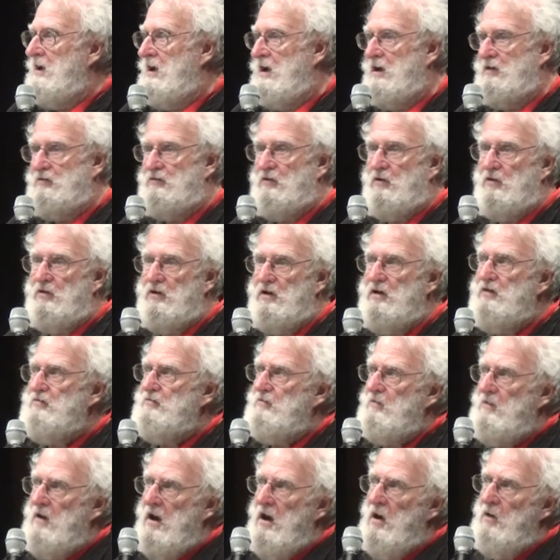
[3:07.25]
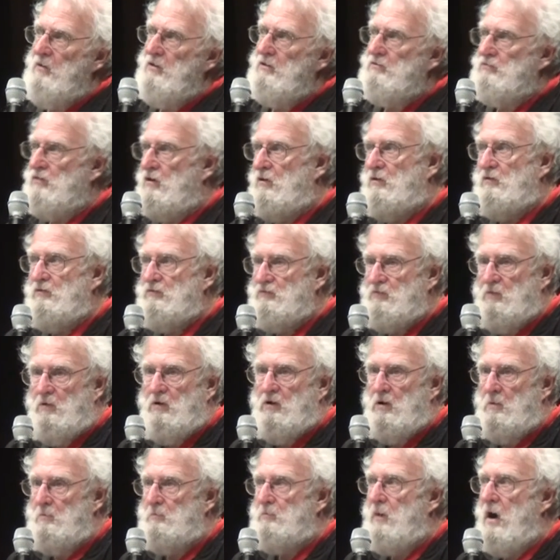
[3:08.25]
And so these are how the tones were
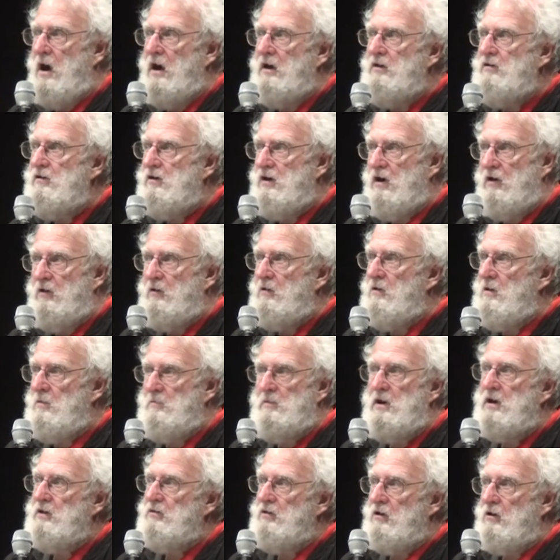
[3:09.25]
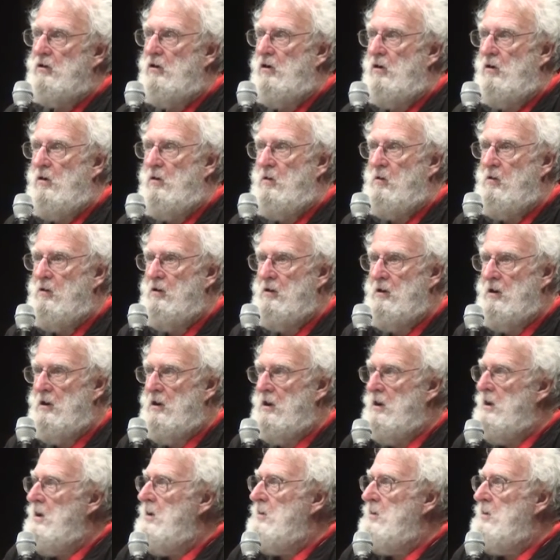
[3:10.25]
combined together to make the call.